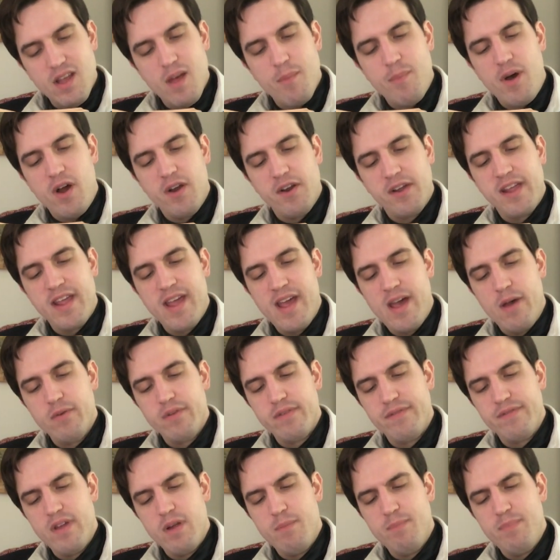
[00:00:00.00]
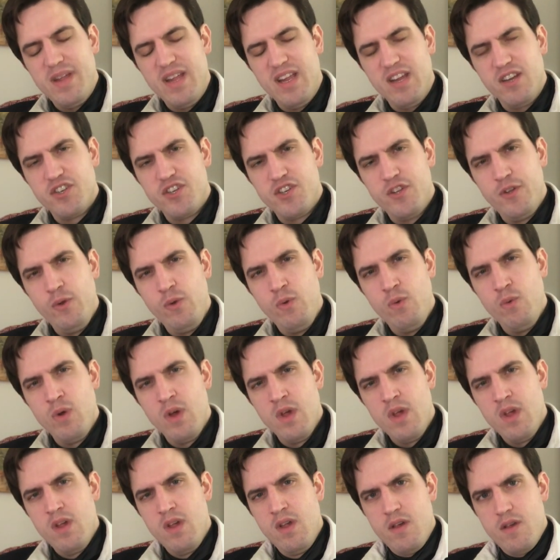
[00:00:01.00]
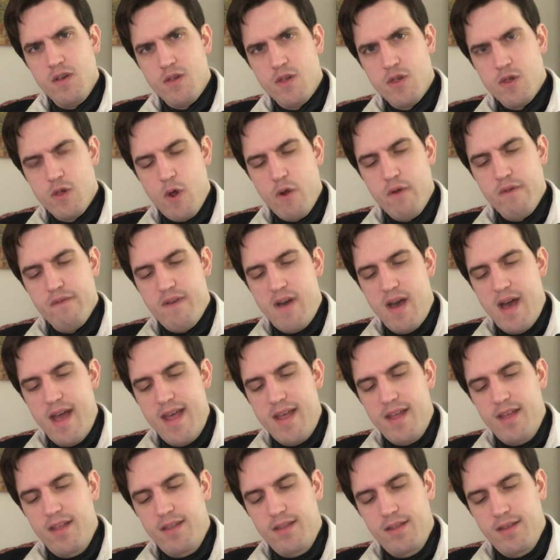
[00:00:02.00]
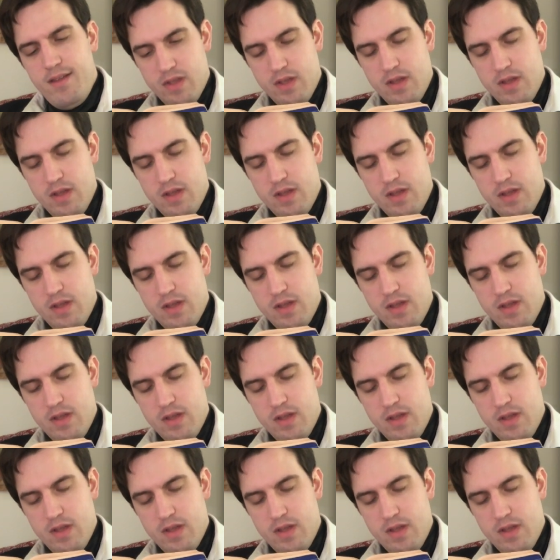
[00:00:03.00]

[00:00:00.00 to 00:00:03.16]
upon account of their being too servile.